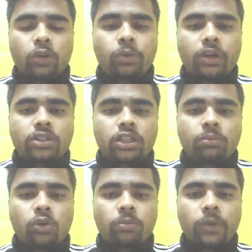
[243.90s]
manufactured
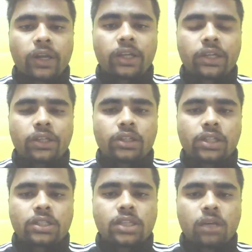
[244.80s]
from RNA.
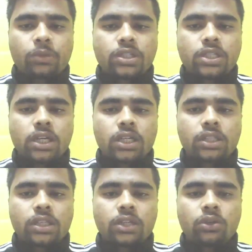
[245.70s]
These are basically
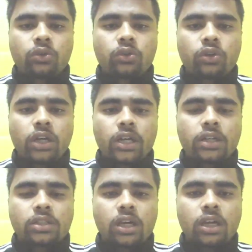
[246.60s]
3
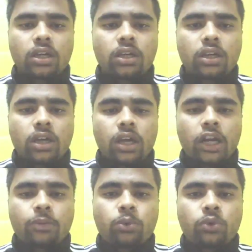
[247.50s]
nucleotides
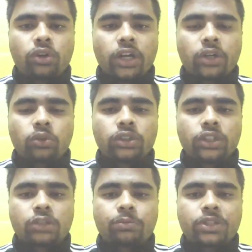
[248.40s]
and 4
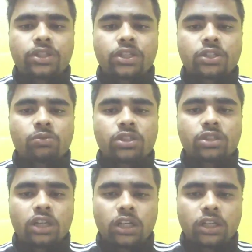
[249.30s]
nitrogenous bases
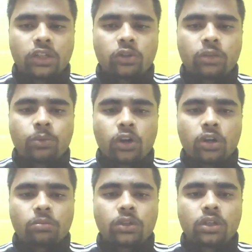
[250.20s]
which collectively
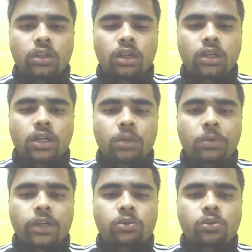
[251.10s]
form a
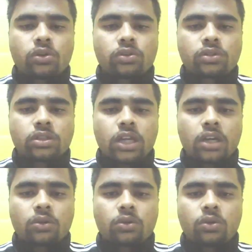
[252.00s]
triplet codons
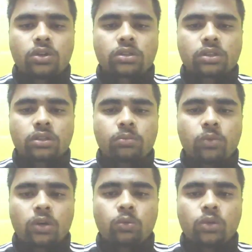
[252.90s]
that codes
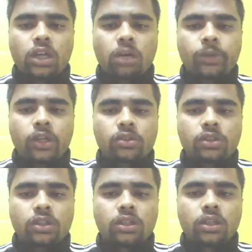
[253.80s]
for one amino
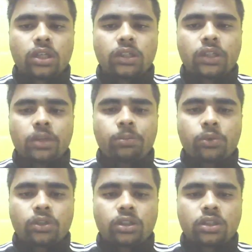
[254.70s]
acid.
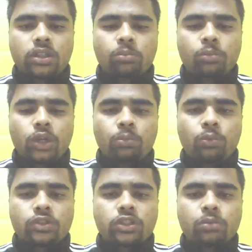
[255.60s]
Therefore, the number of
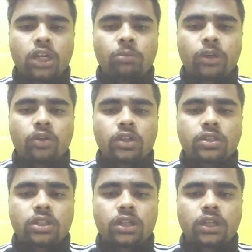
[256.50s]
possible amino
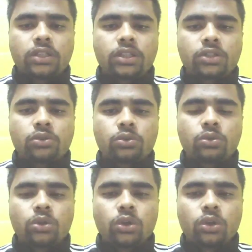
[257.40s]
acid ranges
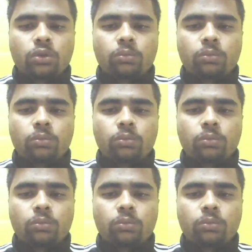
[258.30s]
to